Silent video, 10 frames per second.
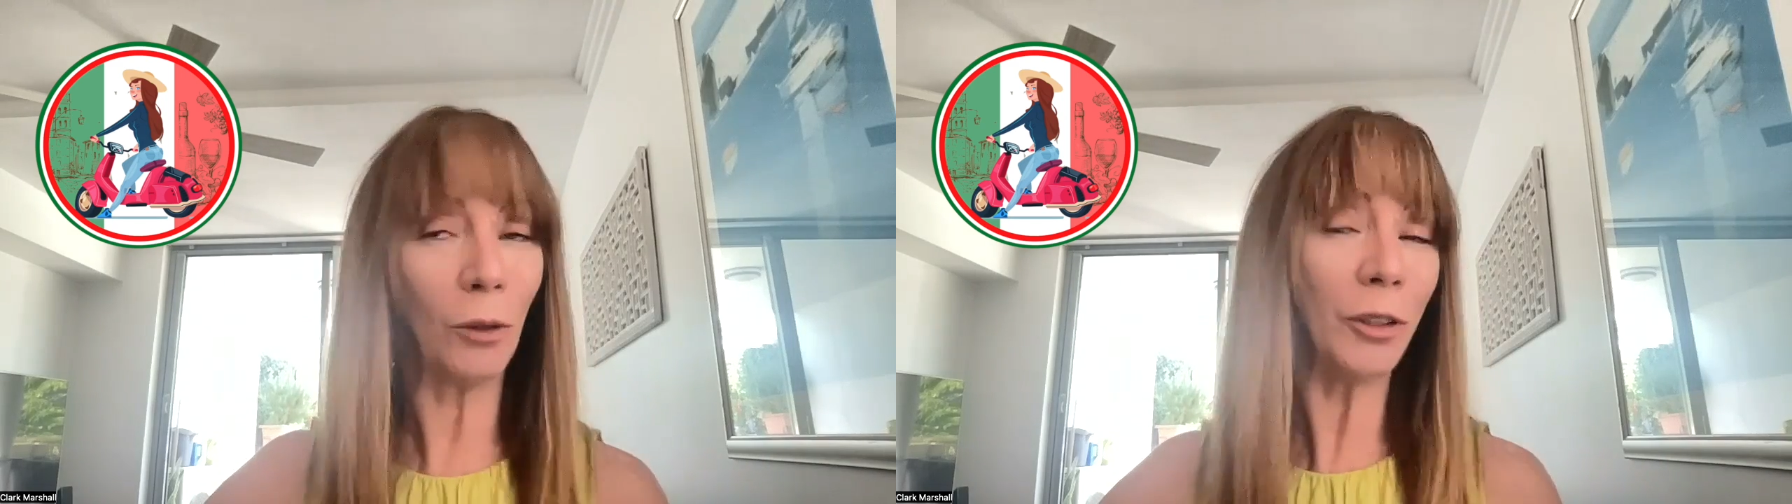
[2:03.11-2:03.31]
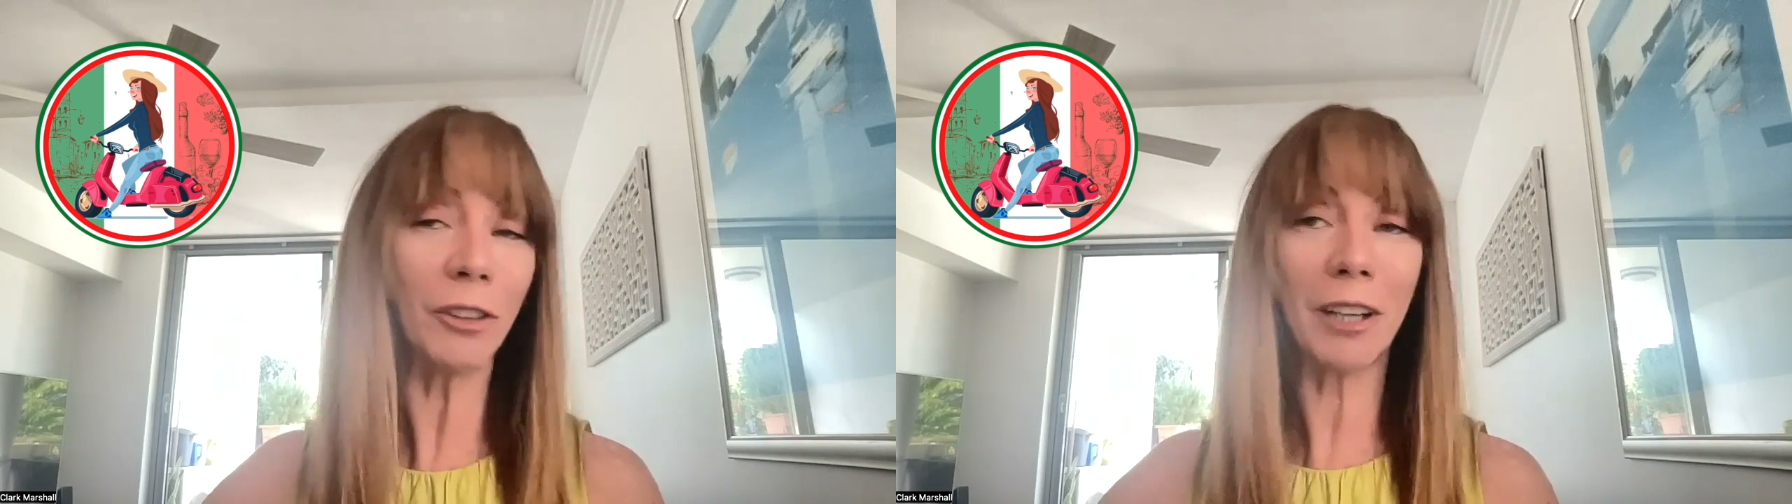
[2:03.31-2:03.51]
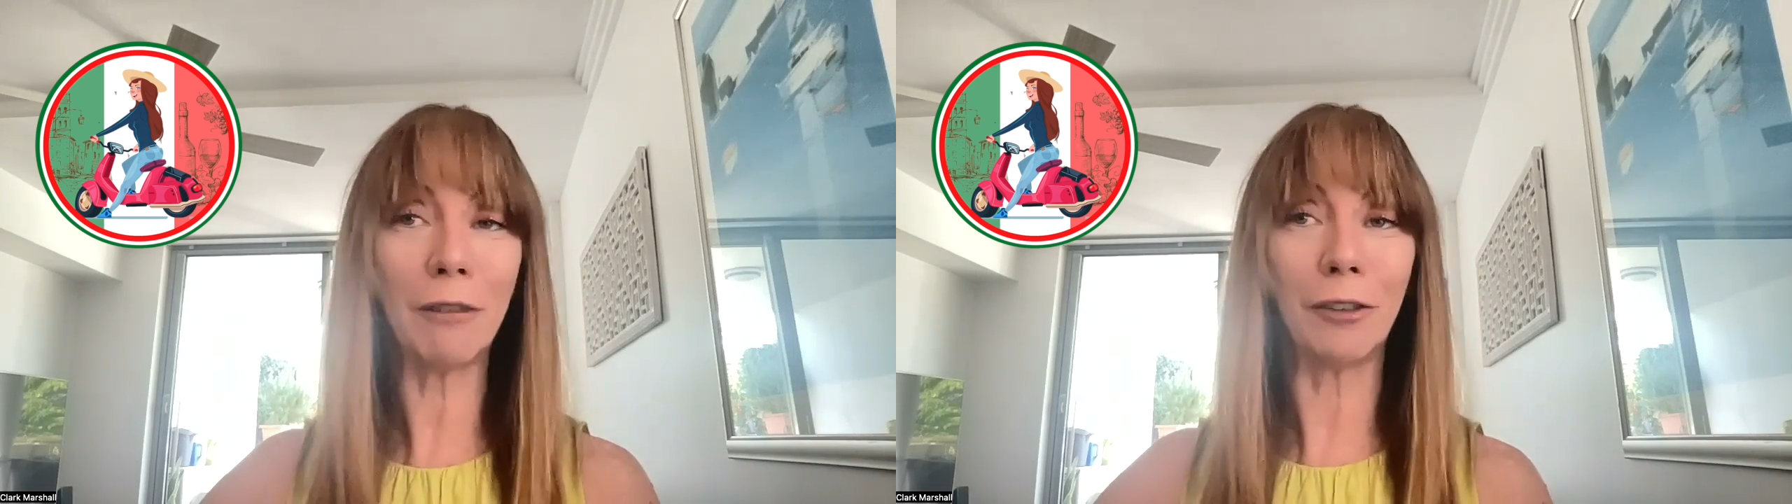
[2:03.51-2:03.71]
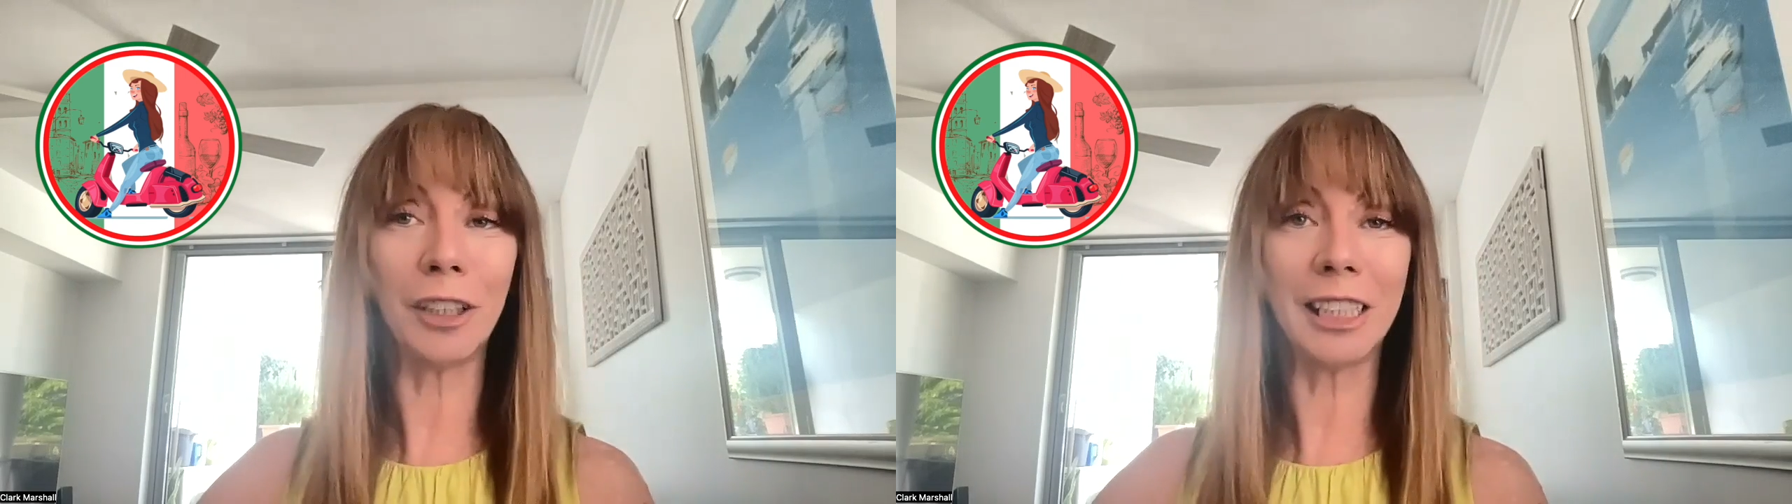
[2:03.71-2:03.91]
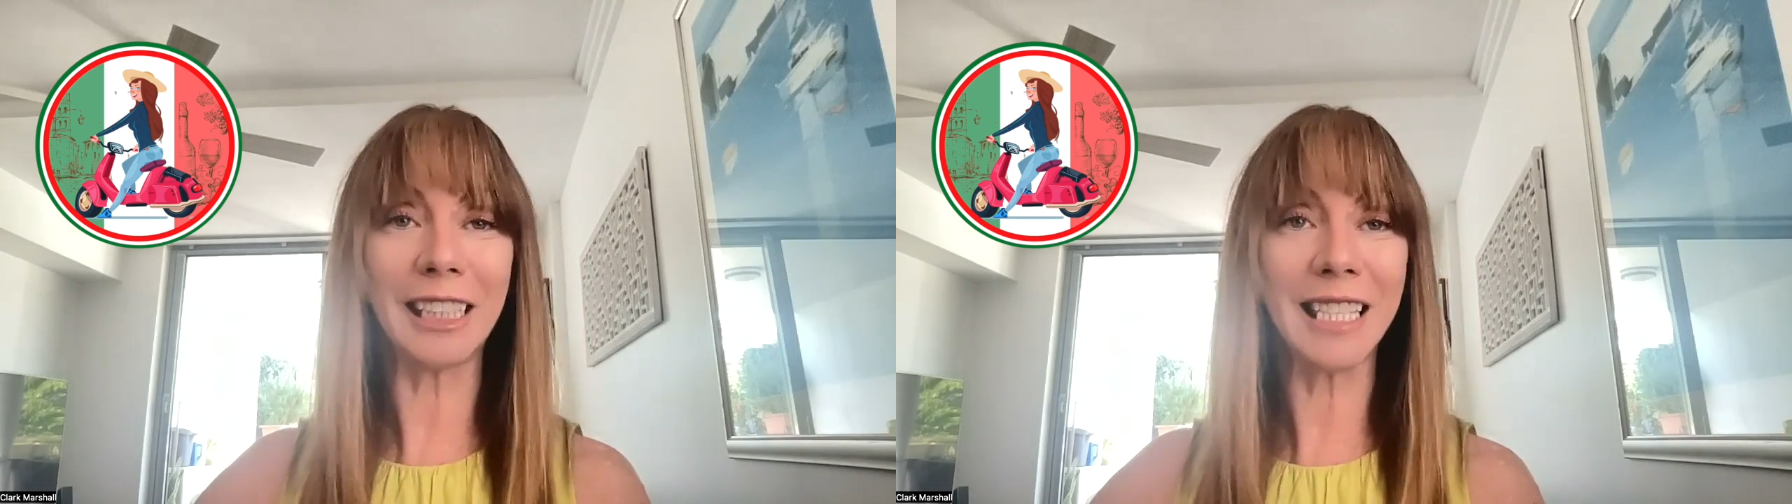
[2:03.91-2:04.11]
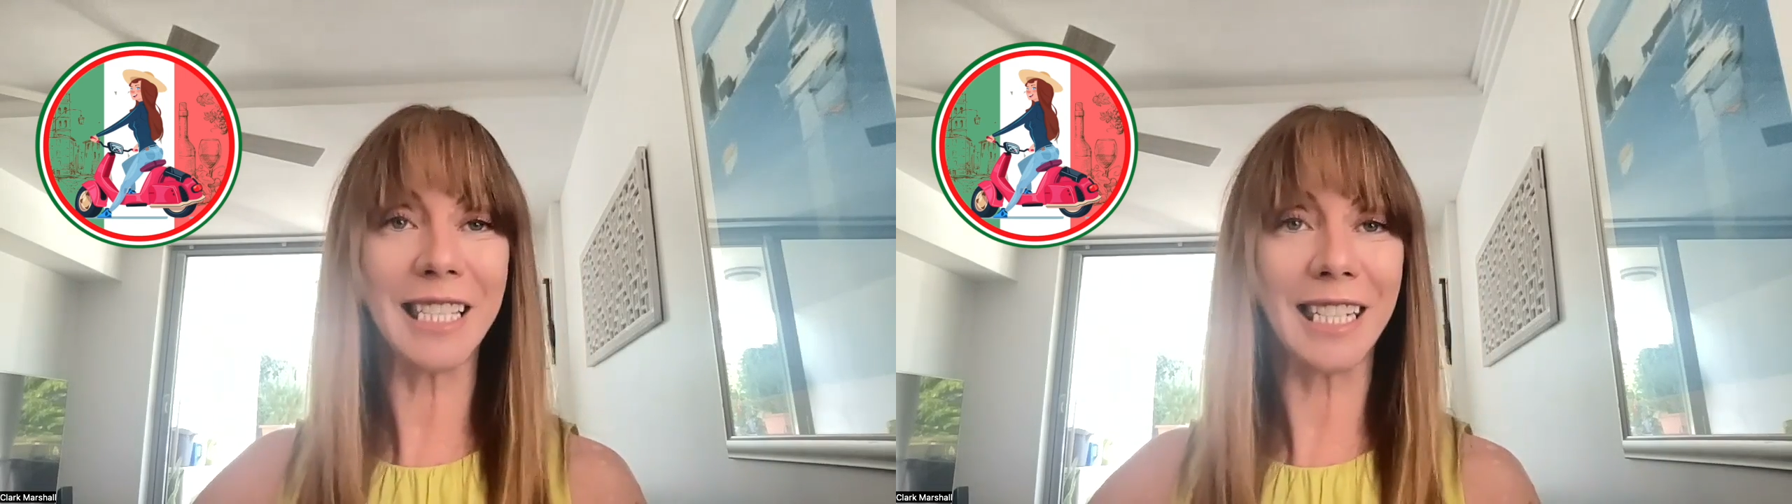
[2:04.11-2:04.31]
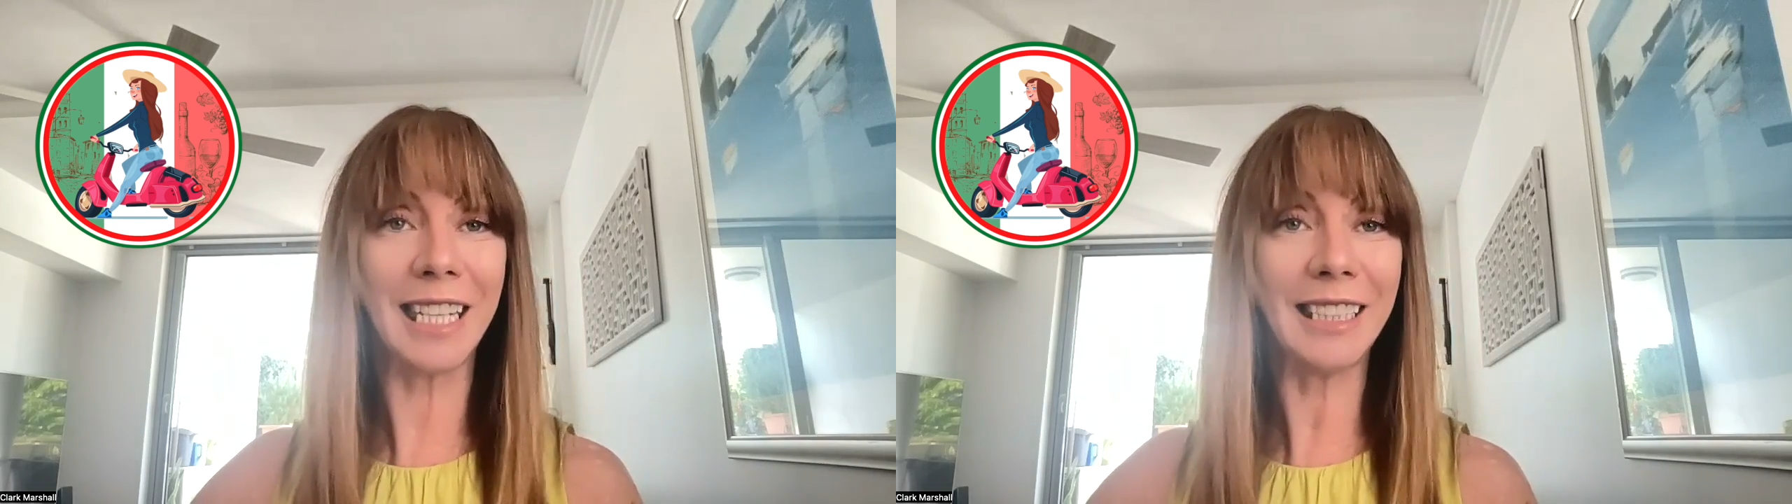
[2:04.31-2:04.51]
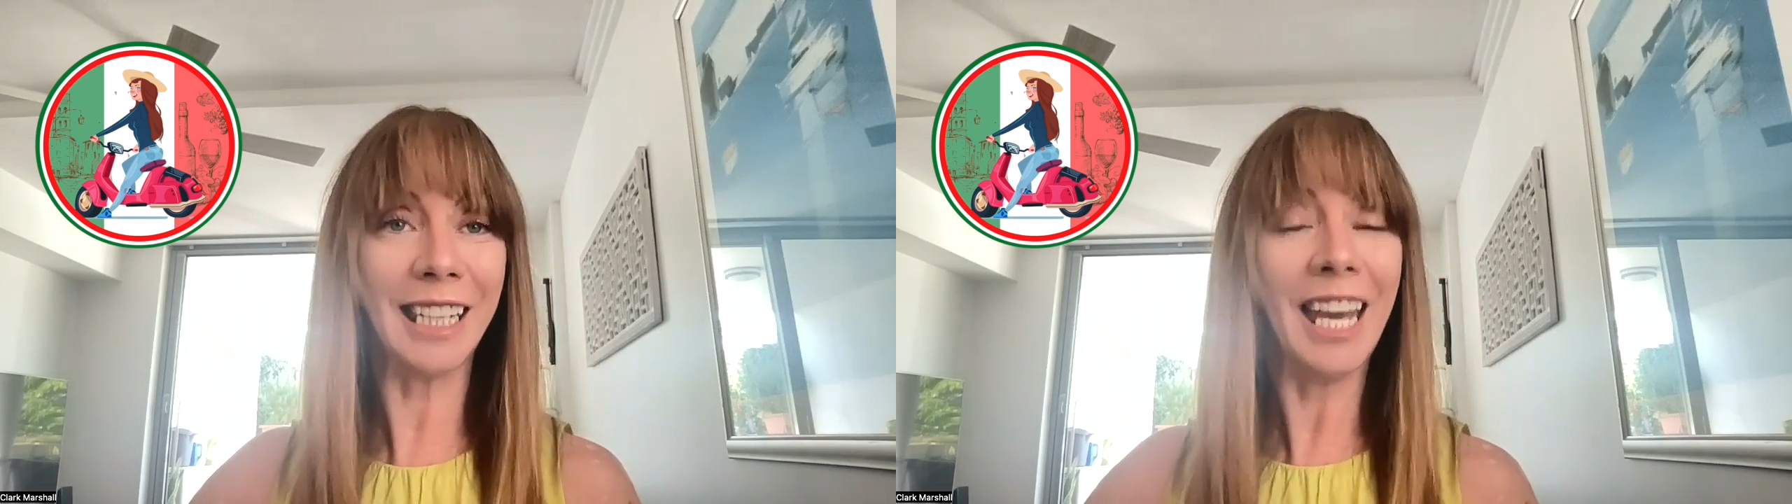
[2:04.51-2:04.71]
autograph on it instead,